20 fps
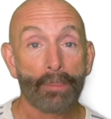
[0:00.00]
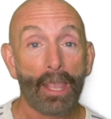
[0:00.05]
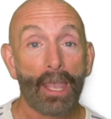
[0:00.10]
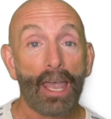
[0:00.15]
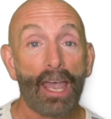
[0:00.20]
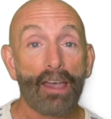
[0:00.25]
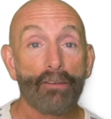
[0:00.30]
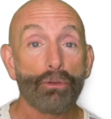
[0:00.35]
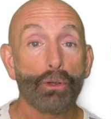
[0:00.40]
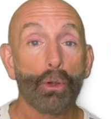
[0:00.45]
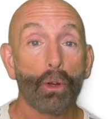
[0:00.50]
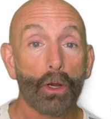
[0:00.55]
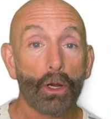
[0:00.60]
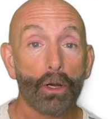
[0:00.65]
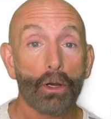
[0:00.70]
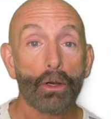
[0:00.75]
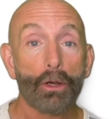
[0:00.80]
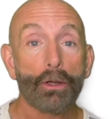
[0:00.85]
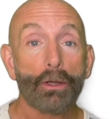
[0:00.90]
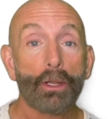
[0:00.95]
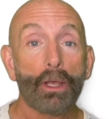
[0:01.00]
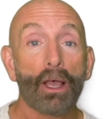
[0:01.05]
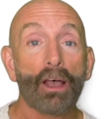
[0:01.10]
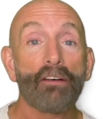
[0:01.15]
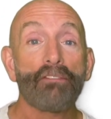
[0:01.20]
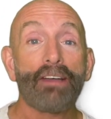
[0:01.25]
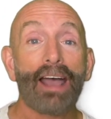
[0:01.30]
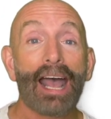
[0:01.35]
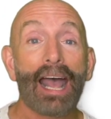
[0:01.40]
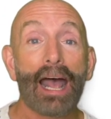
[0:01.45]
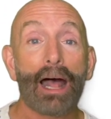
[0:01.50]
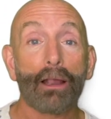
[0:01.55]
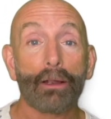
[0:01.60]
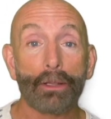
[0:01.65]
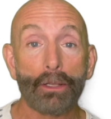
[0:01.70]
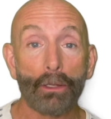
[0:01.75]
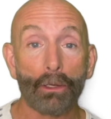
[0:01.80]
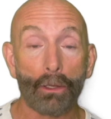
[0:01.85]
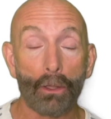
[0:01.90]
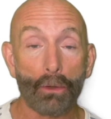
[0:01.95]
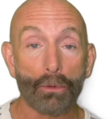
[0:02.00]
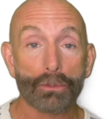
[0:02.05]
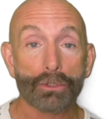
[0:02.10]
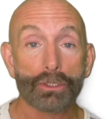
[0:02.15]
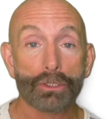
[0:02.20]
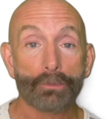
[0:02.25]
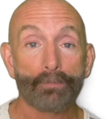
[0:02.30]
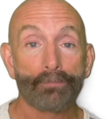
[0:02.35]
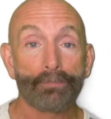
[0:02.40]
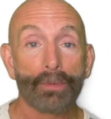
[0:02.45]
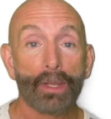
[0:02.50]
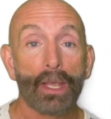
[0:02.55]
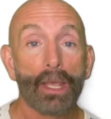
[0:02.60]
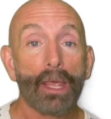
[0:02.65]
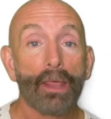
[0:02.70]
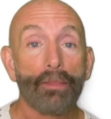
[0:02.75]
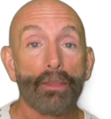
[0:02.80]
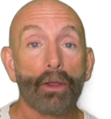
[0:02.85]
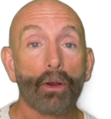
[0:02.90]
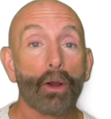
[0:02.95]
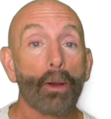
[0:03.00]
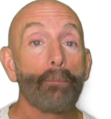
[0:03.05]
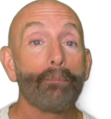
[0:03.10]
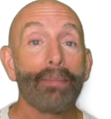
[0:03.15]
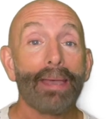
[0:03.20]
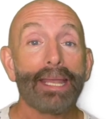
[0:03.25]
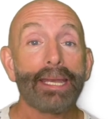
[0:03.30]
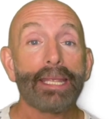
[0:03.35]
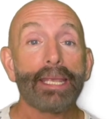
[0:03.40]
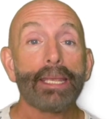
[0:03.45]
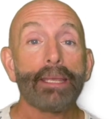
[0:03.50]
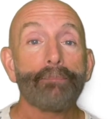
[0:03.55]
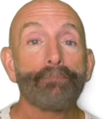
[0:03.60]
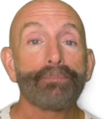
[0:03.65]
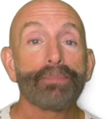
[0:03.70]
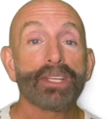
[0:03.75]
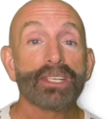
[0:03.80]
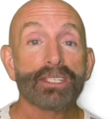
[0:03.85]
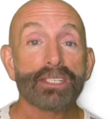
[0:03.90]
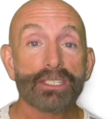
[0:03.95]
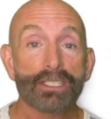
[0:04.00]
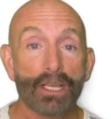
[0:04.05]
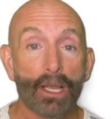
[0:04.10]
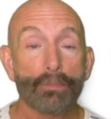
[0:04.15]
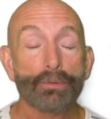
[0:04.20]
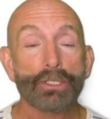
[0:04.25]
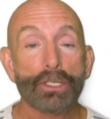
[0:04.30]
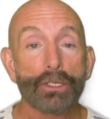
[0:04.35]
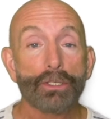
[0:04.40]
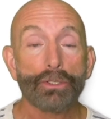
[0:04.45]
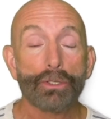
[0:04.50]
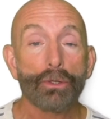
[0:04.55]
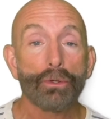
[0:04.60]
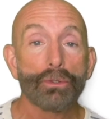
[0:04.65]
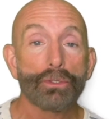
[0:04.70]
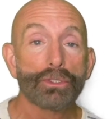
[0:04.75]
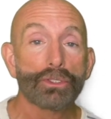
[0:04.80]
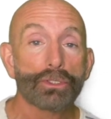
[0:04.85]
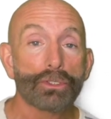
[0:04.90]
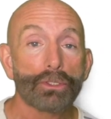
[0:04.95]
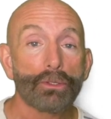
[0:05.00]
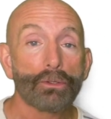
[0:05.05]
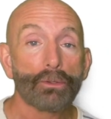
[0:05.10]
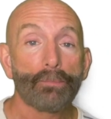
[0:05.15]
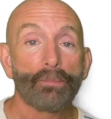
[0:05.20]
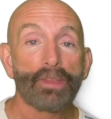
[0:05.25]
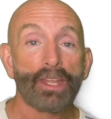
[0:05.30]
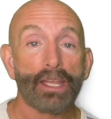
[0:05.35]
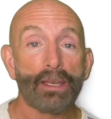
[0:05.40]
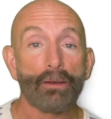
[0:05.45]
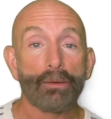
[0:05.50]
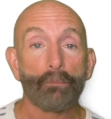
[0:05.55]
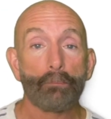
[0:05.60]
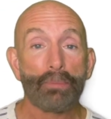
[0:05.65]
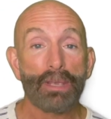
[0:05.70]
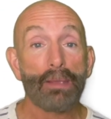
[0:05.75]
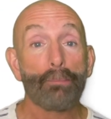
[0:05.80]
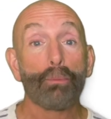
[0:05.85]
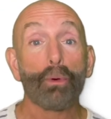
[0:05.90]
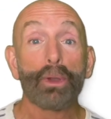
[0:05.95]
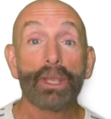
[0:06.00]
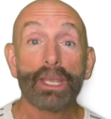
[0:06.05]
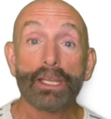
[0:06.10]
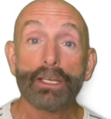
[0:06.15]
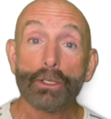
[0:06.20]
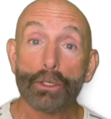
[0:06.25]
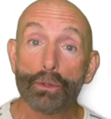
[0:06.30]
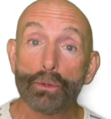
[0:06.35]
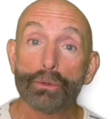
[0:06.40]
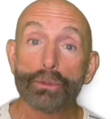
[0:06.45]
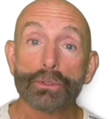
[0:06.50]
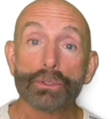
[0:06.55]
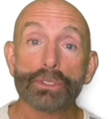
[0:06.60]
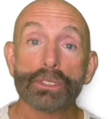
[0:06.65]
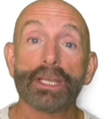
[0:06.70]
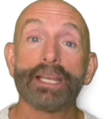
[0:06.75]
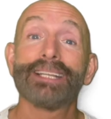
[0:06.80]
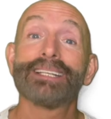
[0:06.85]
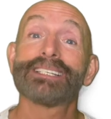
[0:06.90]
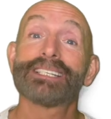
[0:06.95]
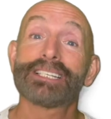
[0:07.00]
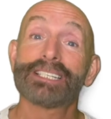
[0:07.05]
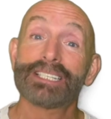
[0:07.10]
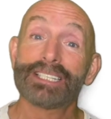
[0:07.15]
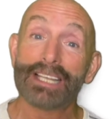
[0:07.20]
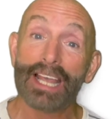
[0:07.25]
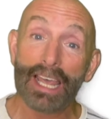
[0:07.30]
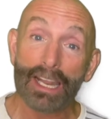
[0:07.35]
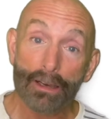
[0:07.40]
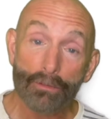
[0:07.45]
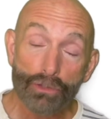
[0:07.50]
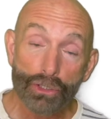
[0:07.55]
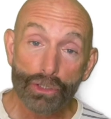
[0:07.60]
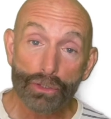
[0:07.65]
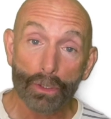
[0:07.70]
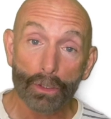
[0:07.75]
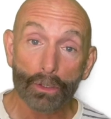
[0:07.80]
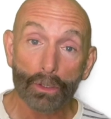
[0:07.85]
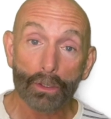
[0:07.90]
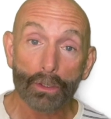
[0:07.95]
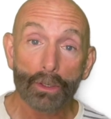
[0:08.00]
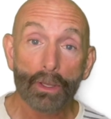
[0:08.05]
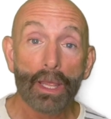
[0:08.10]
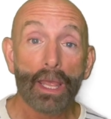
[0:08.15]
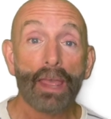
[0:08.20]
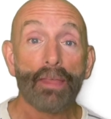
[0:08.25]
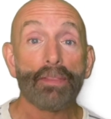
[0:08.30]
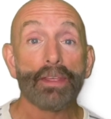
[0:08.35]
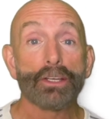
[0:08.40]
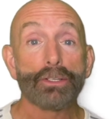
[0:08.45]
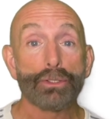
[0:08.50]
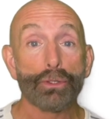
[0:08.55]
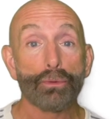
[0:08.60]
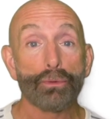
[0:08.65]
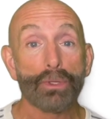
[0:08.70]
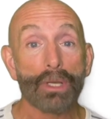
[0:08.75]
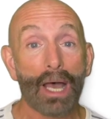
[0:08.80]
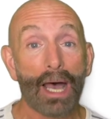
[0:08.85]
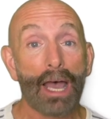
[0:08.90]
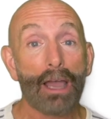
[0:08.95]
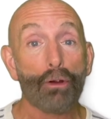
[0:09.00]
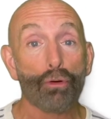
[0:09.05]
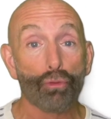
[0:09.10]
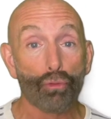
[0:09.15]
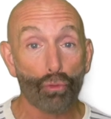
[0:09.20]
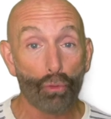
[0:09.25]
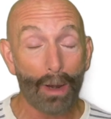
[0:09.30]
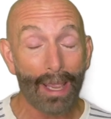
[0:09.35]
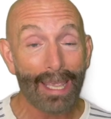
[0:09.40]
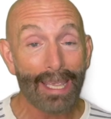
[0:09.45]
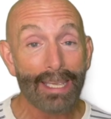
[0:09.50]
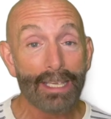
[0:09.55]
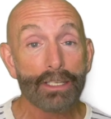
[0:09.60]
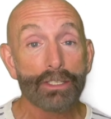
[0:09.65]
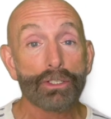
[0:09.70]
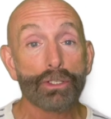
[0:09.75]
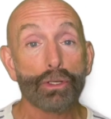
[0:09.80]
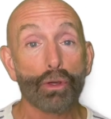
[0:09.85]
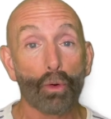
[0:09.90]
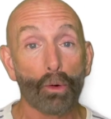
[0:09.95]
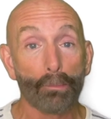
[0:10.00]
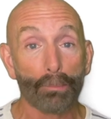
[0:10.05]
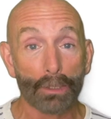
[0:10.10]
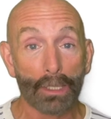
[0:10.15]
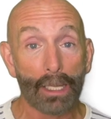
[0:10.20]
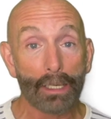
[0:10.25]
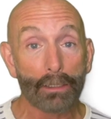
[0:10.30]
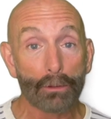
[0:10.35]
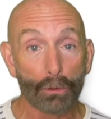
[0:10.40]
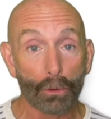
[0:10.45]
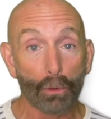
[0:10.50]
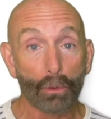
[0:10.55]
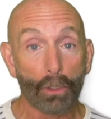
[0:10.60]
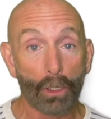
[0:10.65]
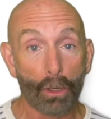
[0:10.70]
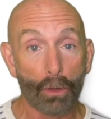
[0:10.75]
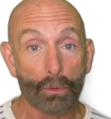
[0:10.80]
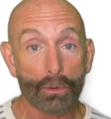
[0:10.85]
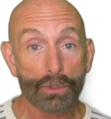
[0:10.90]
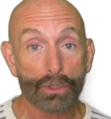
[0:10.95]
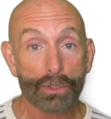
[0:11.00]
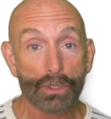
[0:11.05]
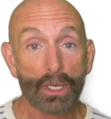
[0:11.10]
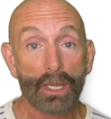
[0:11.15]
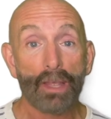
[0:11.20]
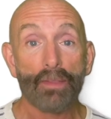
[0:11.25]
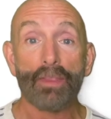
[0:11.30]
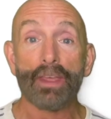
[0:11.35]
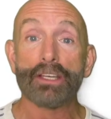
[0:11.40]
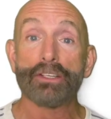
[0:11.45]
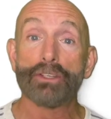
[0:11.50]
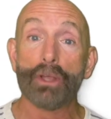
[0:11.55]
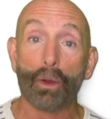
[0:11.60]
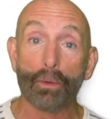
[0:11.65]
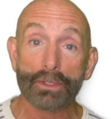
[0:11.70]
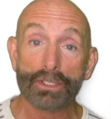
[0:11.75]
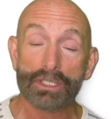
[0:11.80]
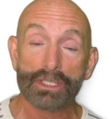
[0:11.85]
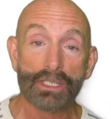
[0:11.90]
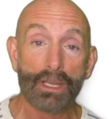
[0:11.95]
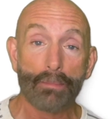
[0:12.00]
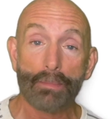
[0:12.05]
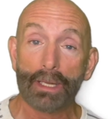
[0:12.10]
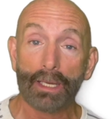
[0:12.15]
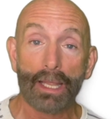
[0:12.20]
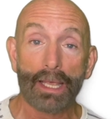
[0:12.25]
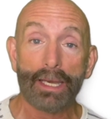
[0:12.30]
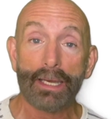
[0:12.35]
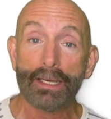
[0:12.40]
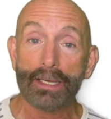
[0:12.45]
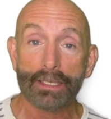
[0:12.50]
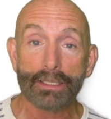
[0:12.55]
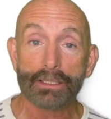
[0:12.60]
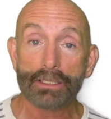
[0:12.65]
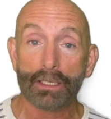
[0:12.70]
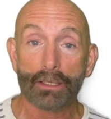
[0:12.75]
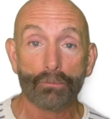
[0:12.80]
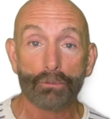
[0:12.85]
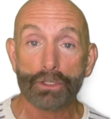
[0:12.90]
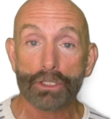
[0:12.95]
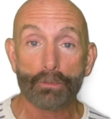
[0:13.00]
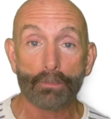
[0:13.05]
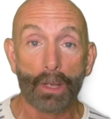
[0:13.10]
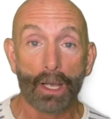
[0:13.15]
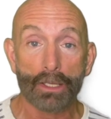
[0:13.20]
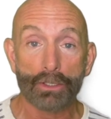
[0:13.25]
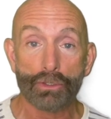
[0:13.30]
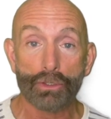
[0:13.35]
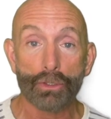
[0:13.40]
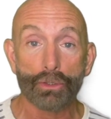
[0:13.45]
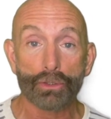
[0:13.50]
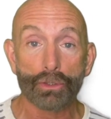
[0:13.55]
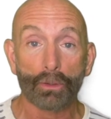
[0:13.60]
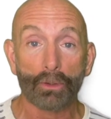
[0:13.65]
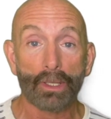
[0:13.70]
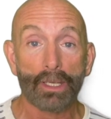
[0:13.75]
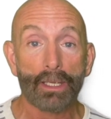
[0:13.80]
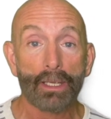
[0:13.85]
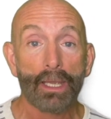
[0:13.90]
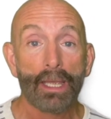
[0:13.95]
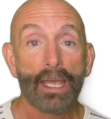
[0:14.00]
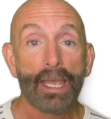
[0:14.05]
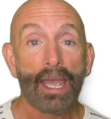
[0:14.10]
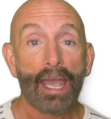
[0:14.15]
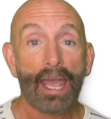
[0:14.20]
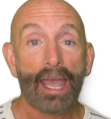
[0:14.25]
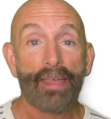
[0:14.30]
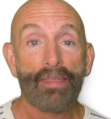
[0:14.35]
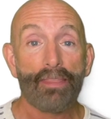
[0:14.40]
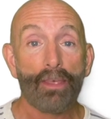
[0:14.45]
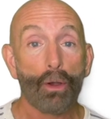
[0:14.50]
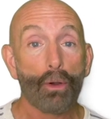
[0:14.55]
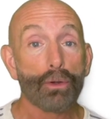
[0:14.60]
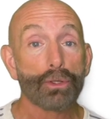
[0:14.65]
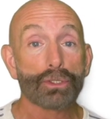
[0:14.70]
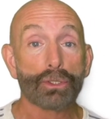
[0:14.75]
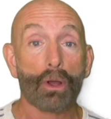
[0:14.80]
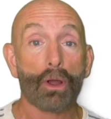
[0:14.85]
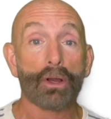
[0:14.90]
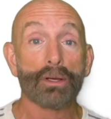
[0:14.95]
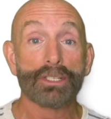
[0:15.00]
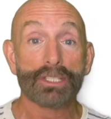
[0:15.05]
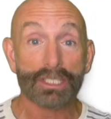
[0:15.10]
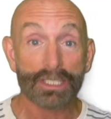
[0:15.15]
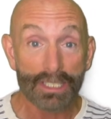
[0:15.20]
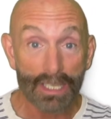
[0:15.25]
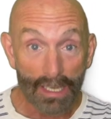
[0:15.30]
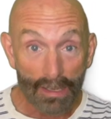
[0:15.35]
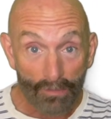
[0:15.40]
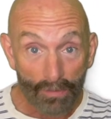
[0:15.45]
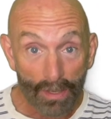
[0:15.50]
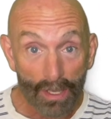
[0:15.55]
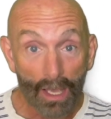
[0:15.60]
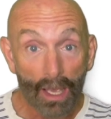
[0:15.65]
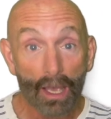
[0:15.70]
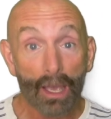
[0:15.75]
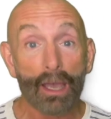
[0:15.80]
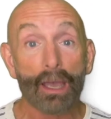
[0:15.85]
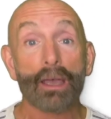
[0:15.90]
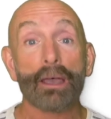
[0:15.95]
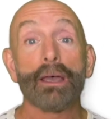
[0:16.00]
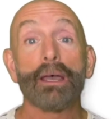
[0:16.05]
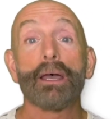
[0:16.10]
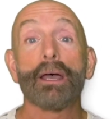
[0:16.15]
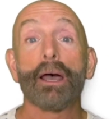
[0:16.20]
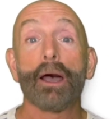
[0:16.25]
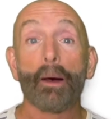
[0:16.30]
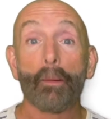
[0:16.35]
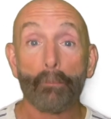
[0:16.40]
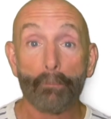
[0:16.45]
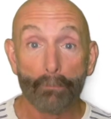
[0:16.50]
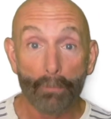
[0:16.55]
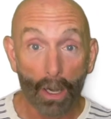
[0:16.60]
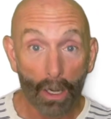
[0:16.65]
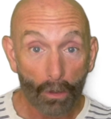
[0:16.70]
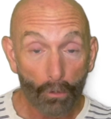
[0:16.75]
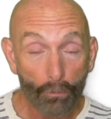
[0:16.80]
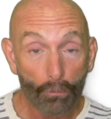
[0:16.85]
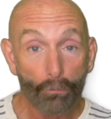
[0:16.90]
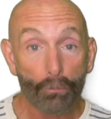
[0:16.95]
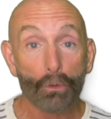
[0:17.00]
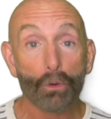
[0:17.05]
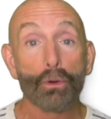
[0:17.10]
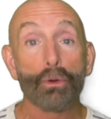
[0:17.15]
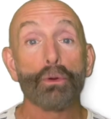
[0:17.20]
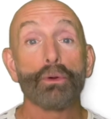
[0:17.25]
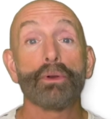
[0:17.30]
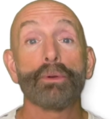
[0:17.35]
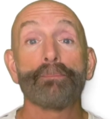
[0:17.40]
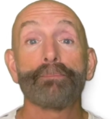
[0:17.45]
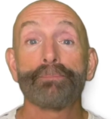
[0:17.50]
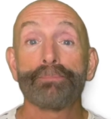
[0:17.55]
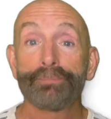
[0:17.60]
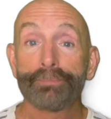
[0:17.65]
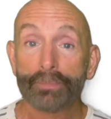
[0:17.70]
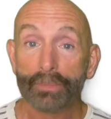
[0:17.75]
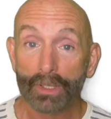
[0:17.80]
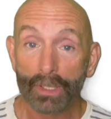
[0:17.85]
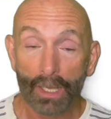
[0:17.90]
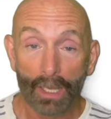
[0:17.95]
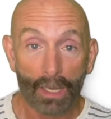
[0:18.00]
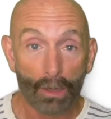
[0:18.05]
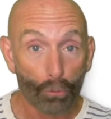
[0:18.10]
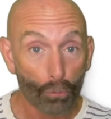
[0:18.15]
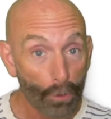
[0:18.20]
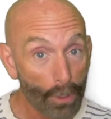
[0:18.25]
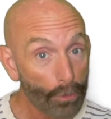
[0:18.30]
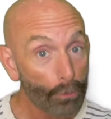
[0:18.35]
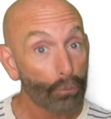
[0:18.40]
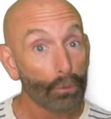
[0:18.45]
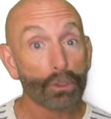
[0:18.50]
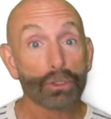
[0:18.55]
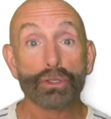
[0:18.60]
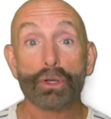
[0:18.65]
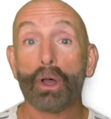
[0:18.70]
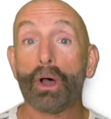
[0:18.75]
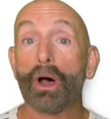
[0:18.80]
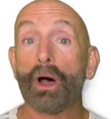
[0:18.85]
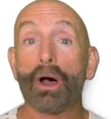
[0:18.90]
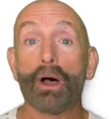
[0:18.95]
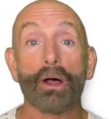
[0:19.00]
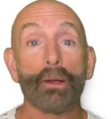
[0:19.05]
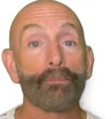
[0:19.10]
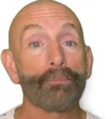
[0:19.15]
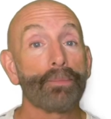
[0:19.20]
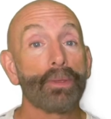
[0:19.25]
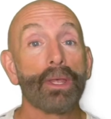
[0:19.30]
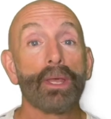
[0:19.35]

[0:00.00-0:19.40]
Have you heard of allulose? There are many substitutes that people can use instead of sugar that do not raise your blood glucose. They don't stimulate an insulin response usually, and those are stevia monk fruit, uh, erythritol.